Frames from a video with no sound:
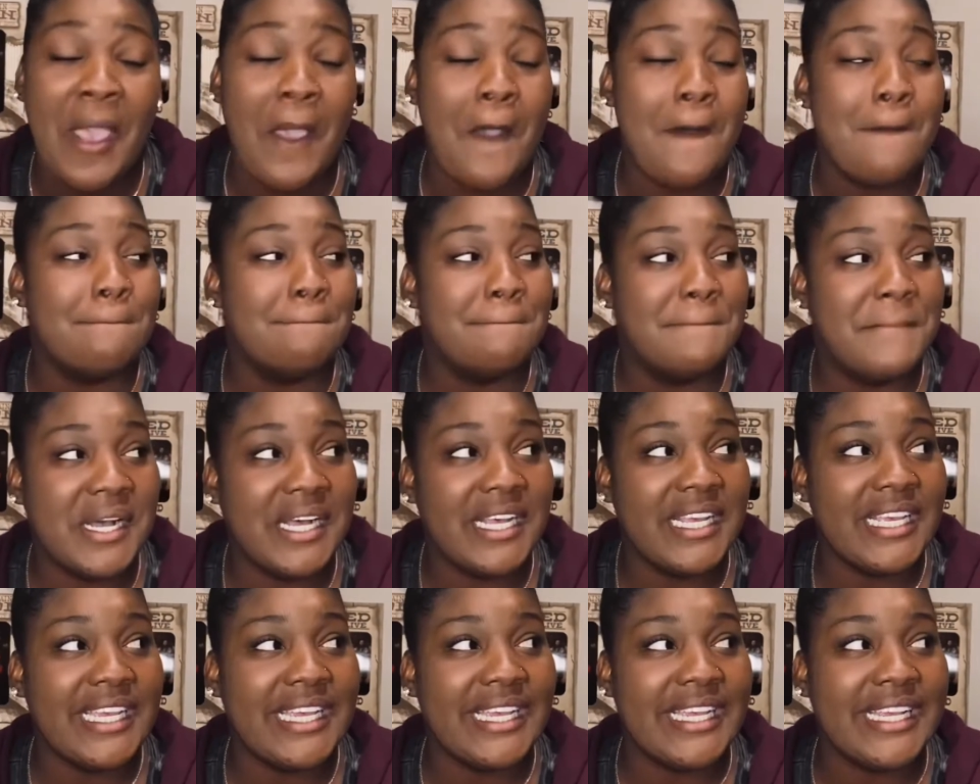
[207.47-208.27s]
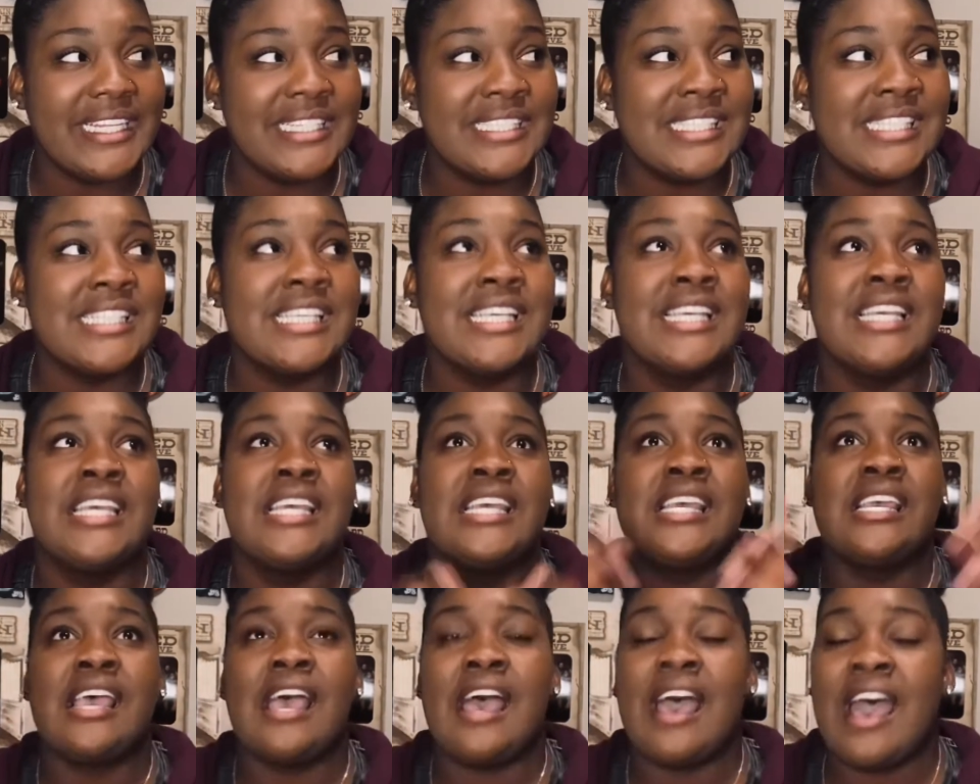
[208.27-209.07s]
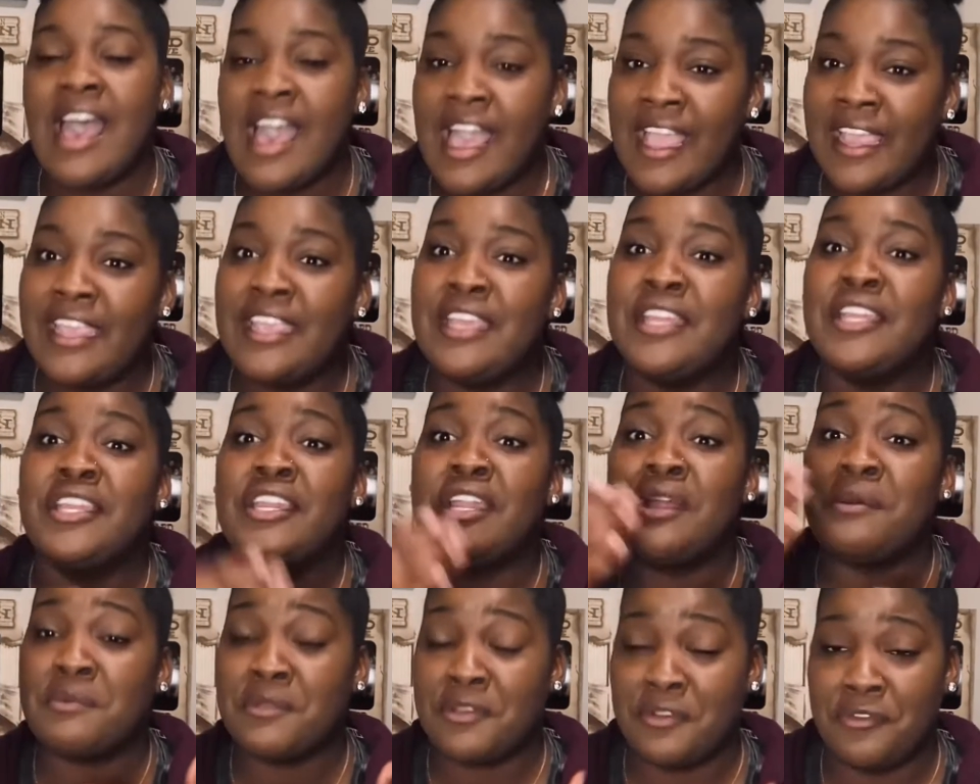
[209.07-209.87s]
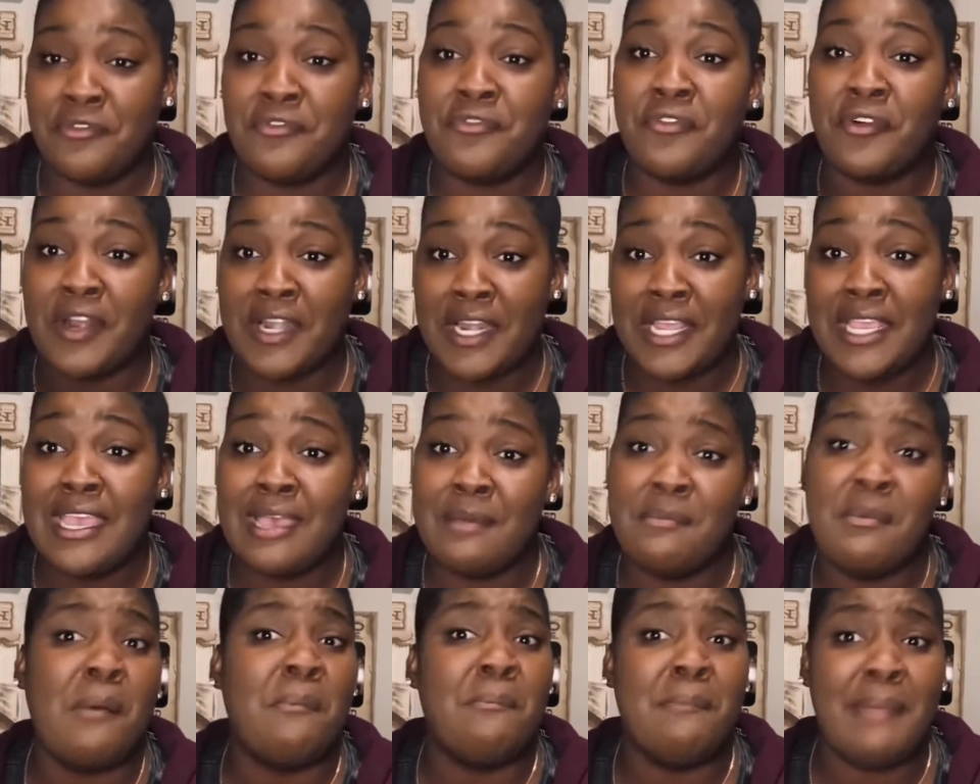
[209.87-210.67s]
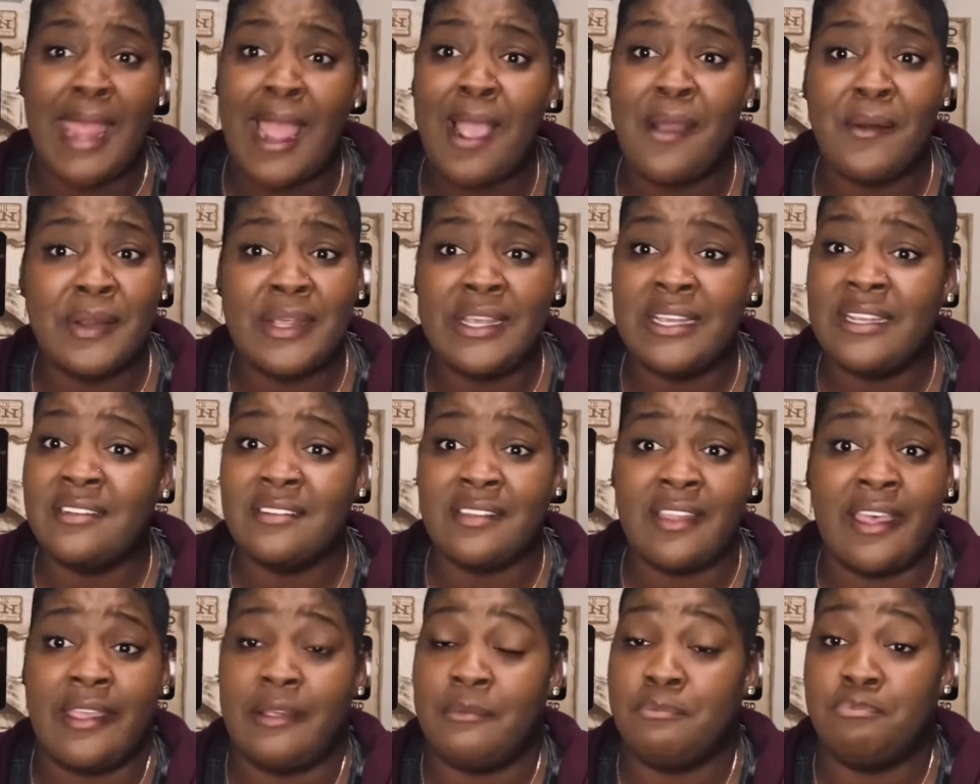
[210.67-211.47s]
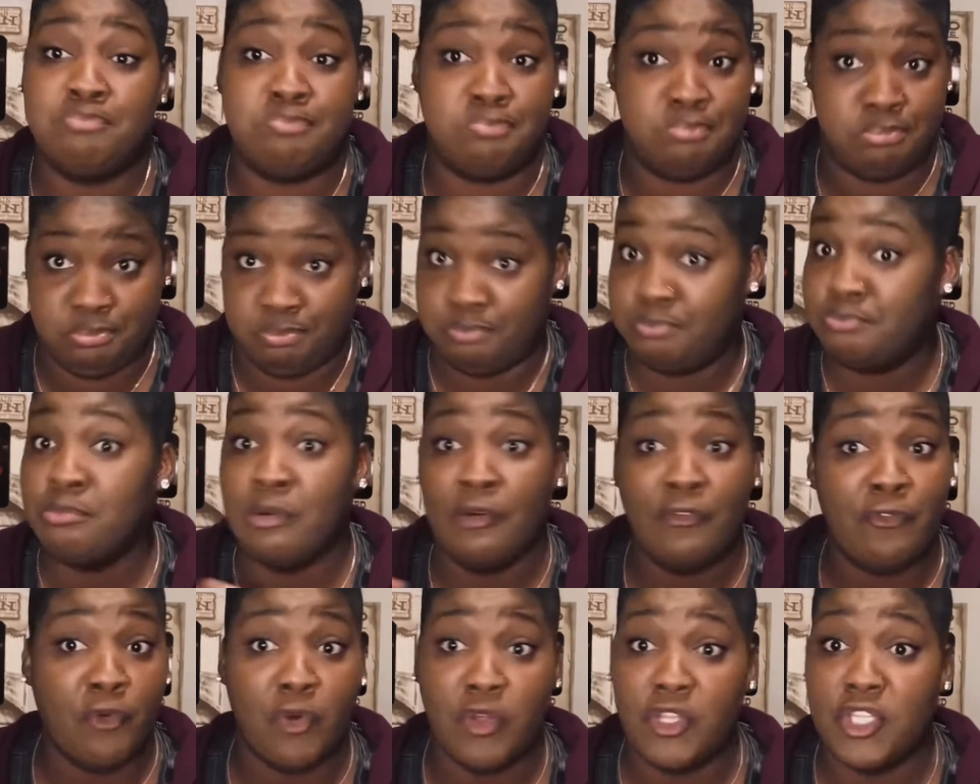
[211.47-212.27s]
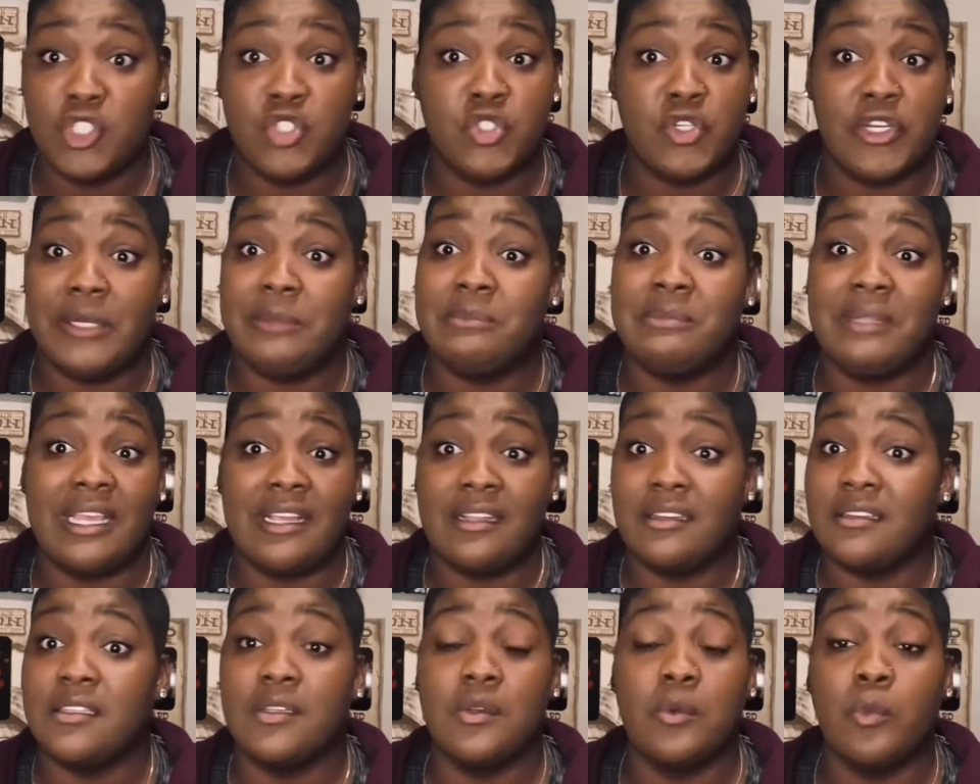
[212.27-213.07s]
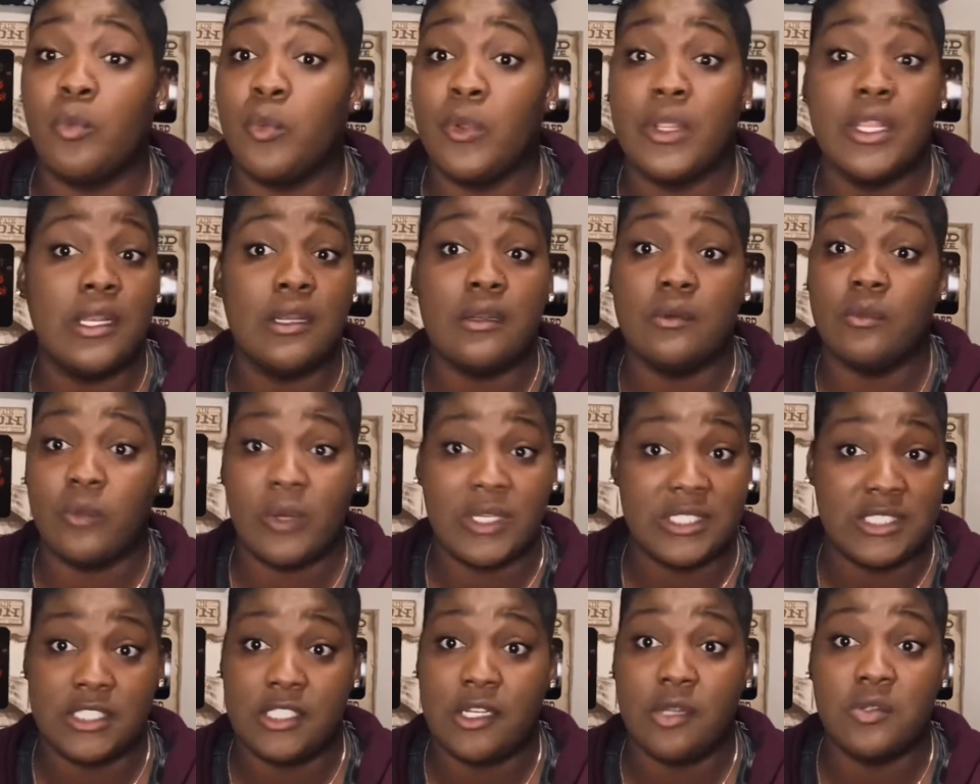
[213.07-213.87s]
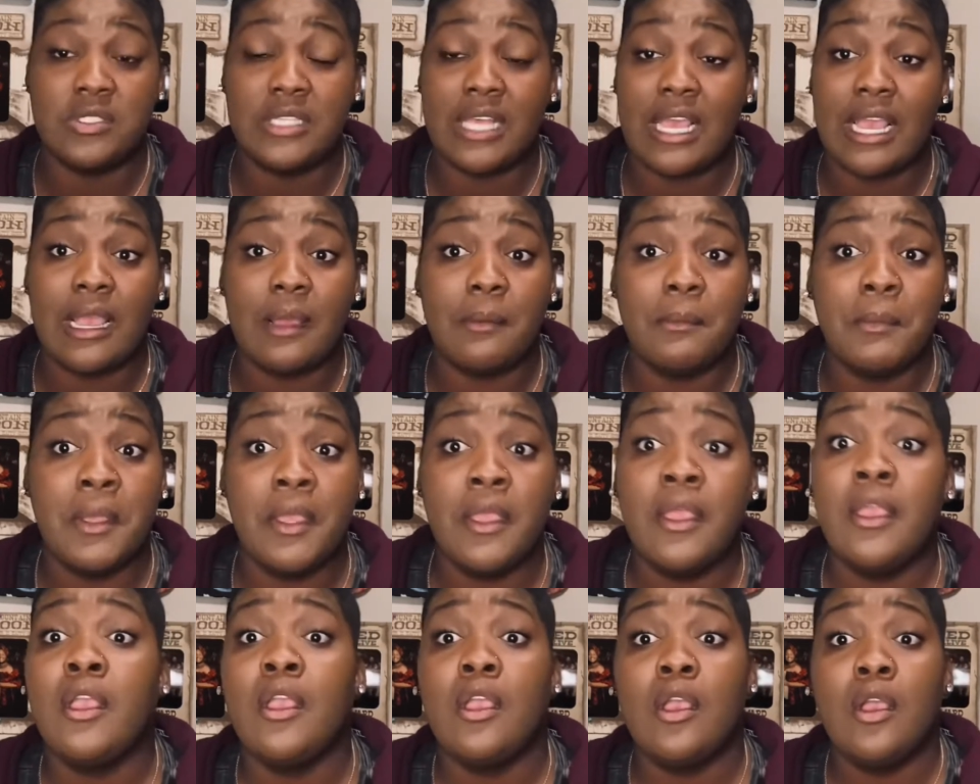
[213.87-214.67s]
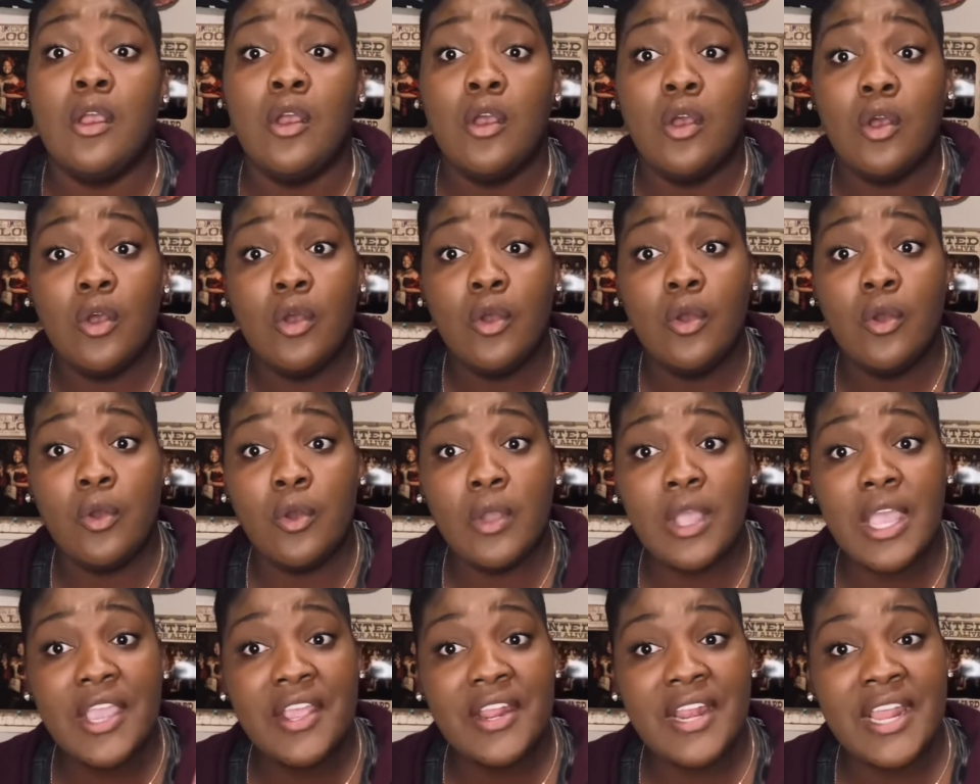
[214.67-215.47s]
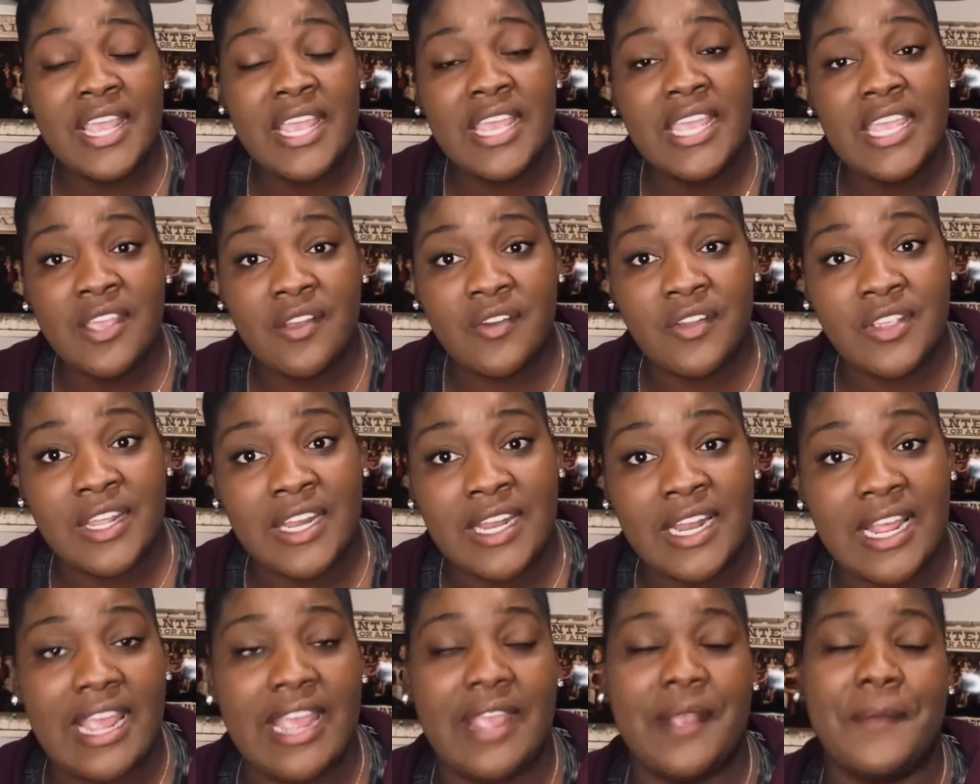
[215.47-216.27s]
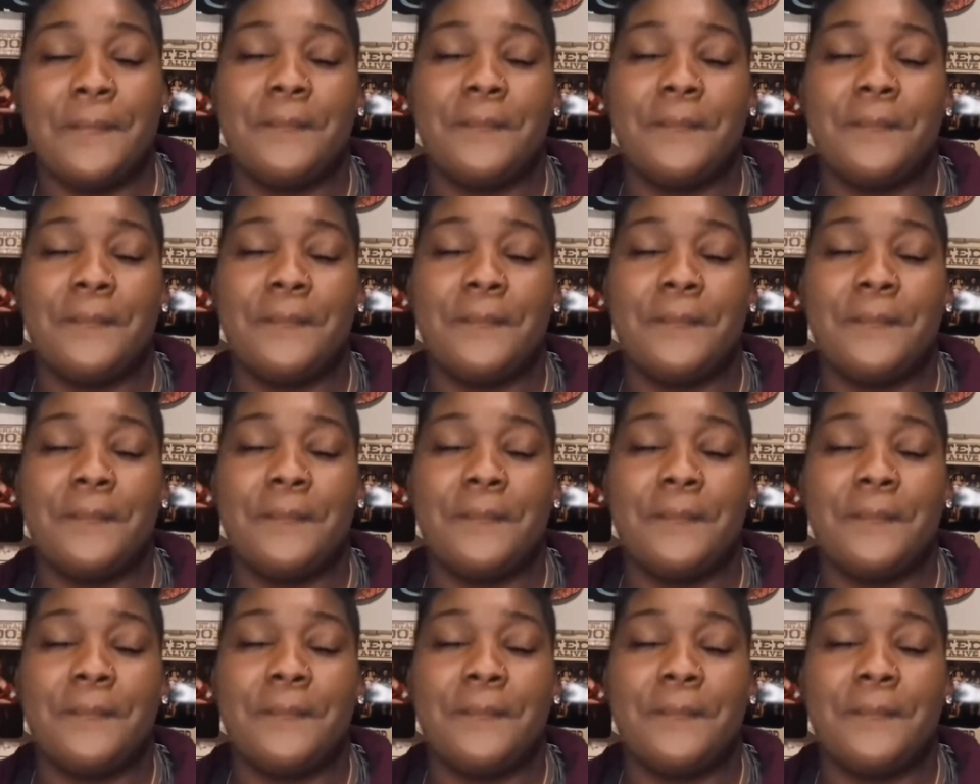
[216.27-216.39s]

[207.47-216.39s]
But I ended up confronting him about it, like, before the trip. Like, we didn't waste no time. Who gave you the hickey on your neck?